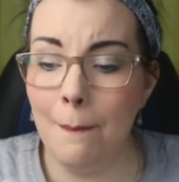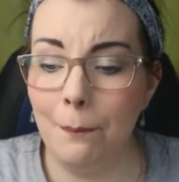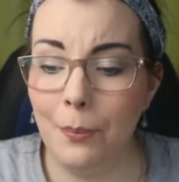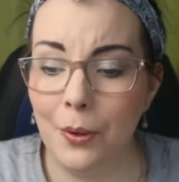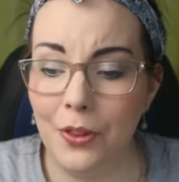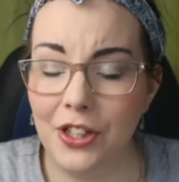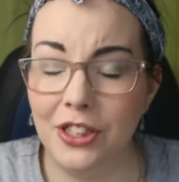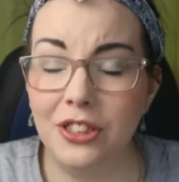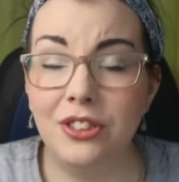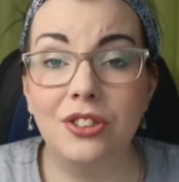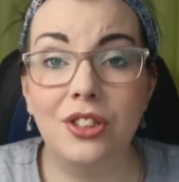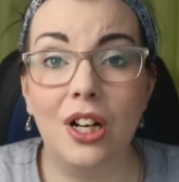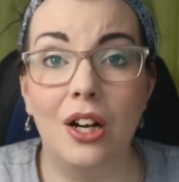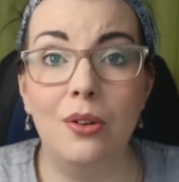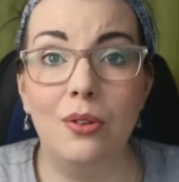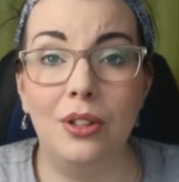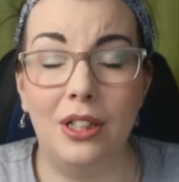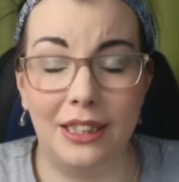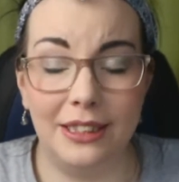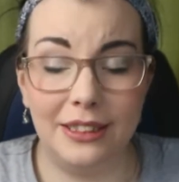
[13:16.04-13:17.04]
but they're so
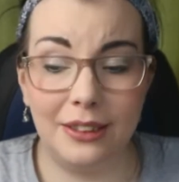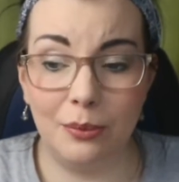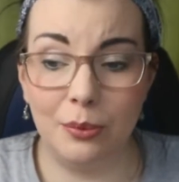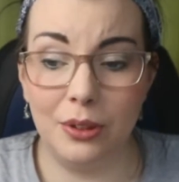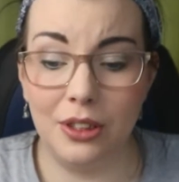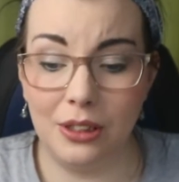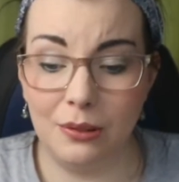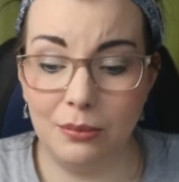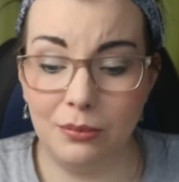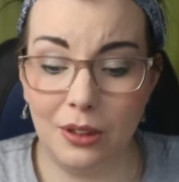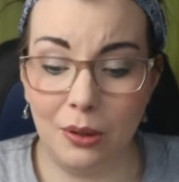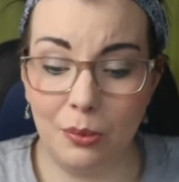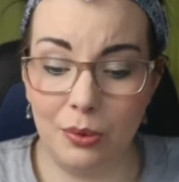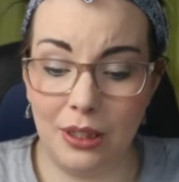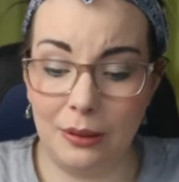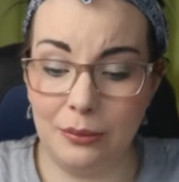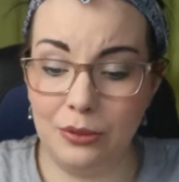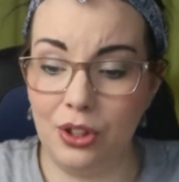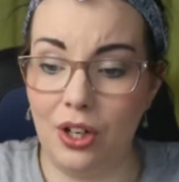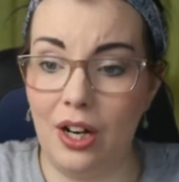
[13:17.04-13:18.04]
like when
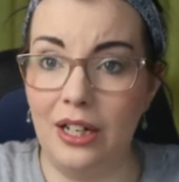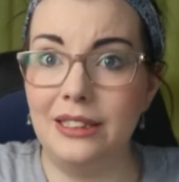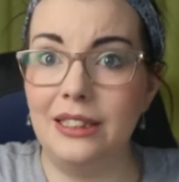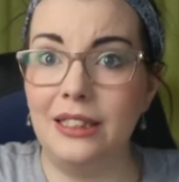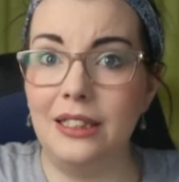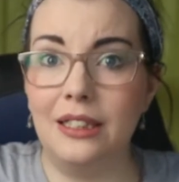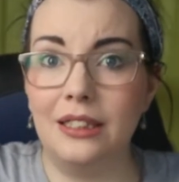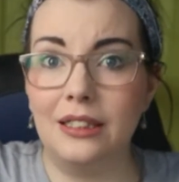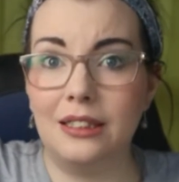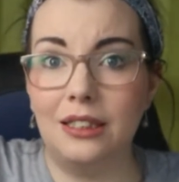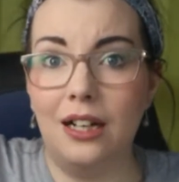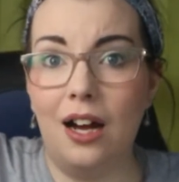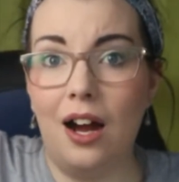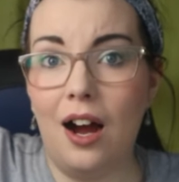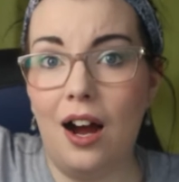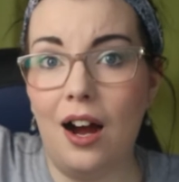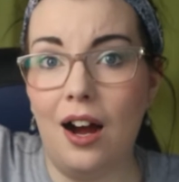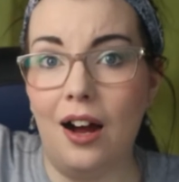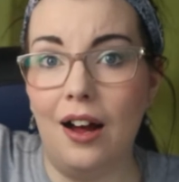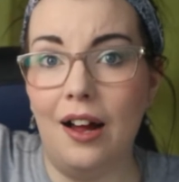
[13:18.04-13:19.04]
I'm trying to
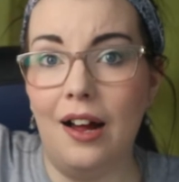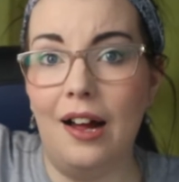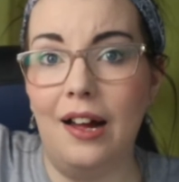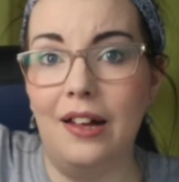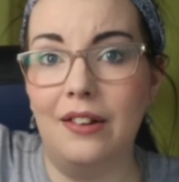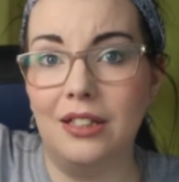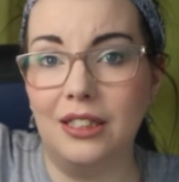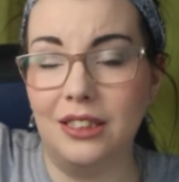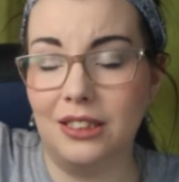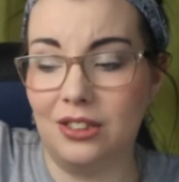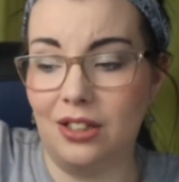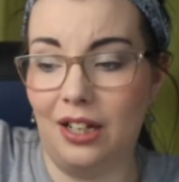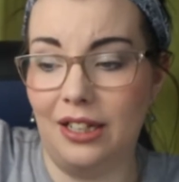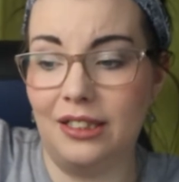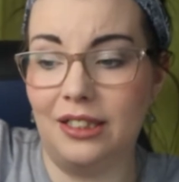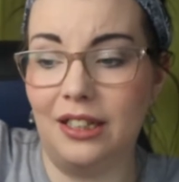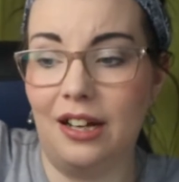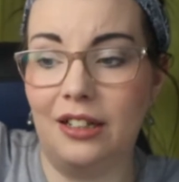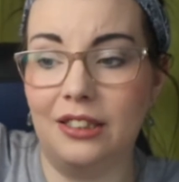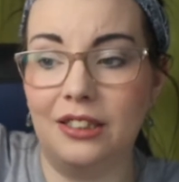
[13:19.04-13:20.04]
cut, and it's
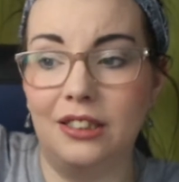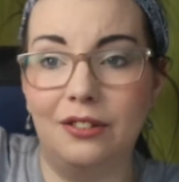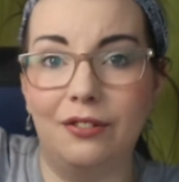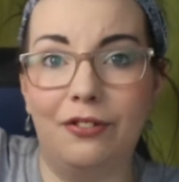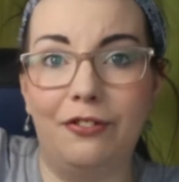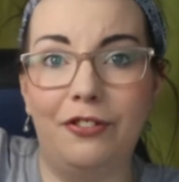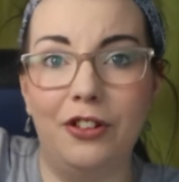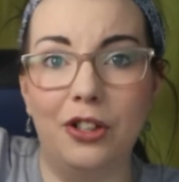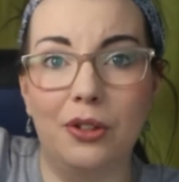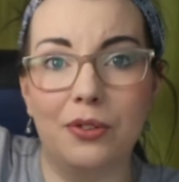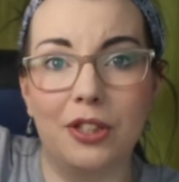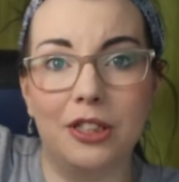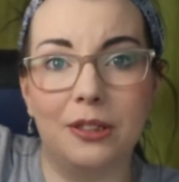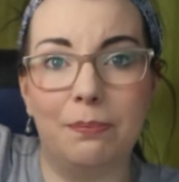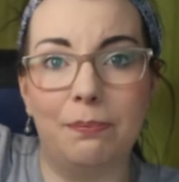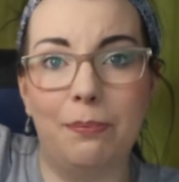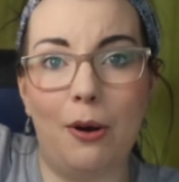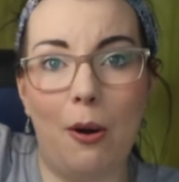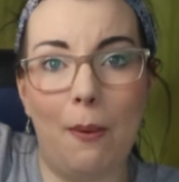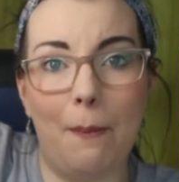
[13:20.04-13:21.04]
like I can feel this
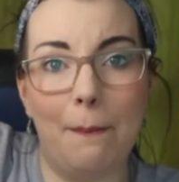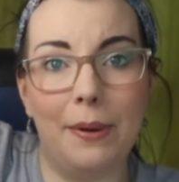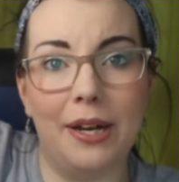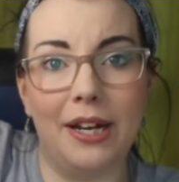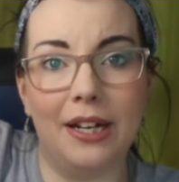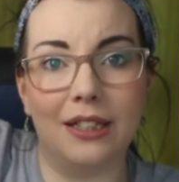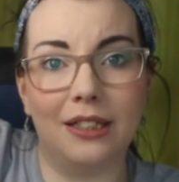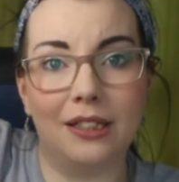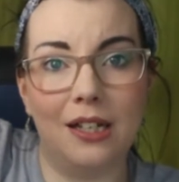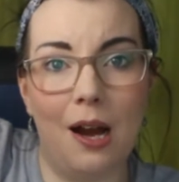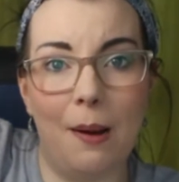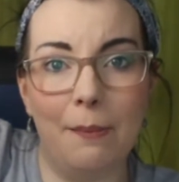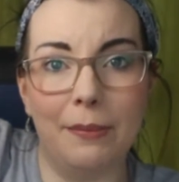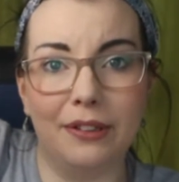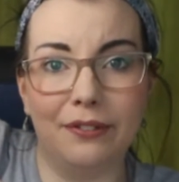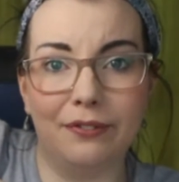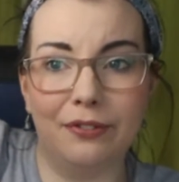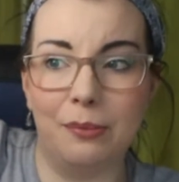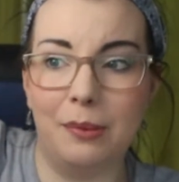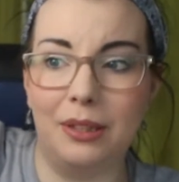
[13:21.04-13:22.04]
bottom bit
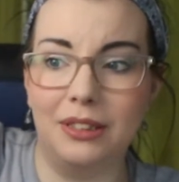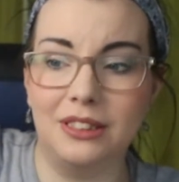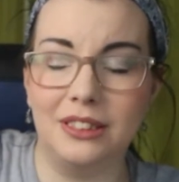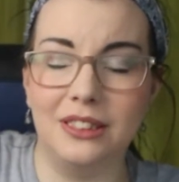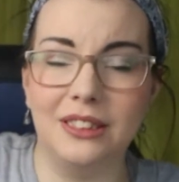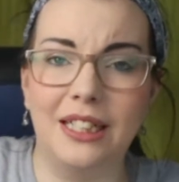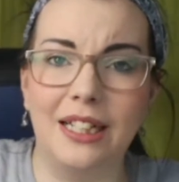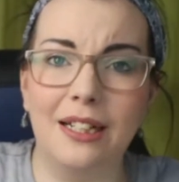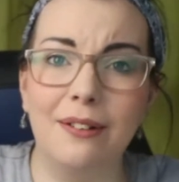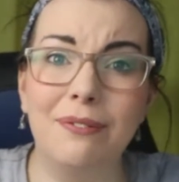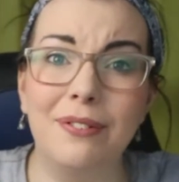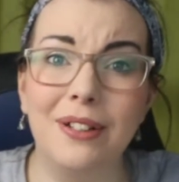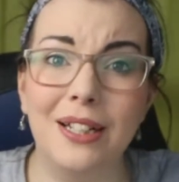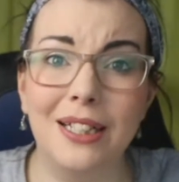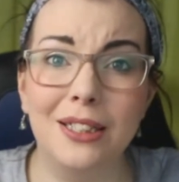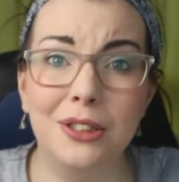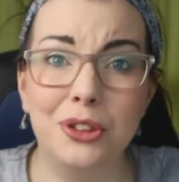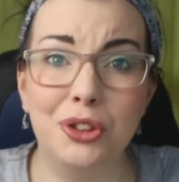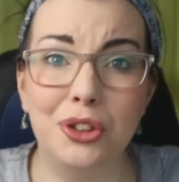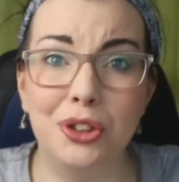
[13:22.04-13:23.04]
coming from underneath.
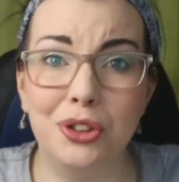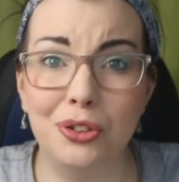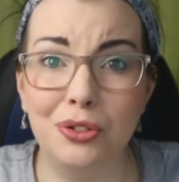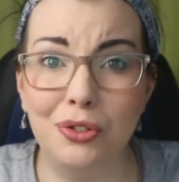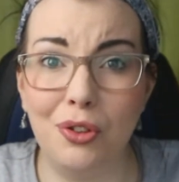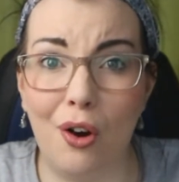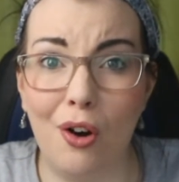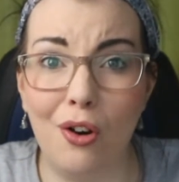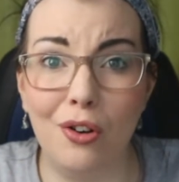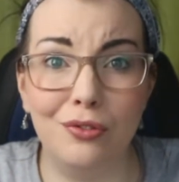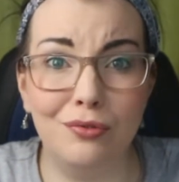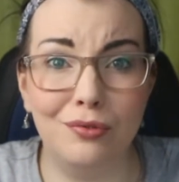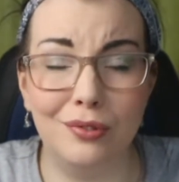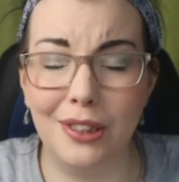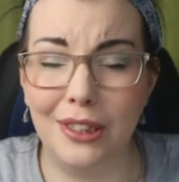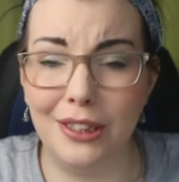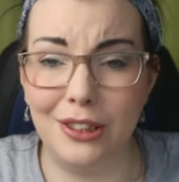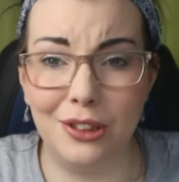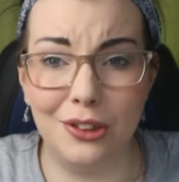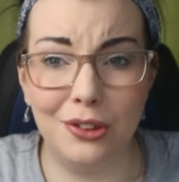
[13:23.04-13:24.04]
It's just not,
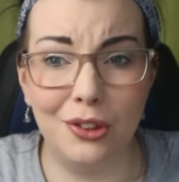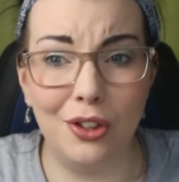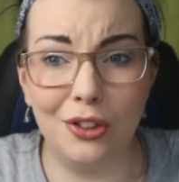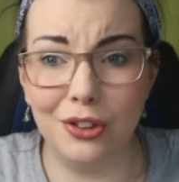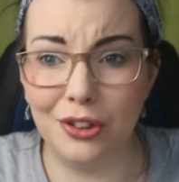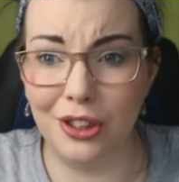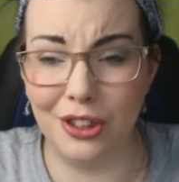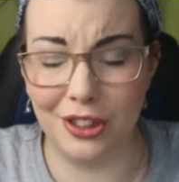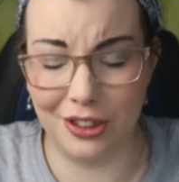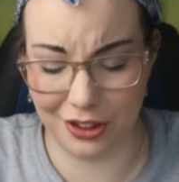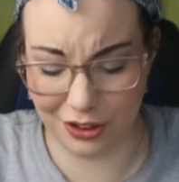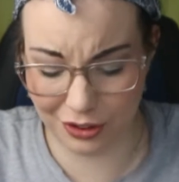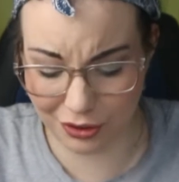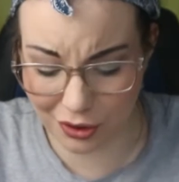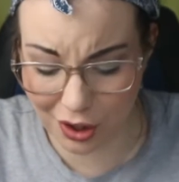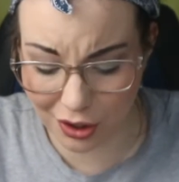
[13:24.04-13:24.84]
it's not good,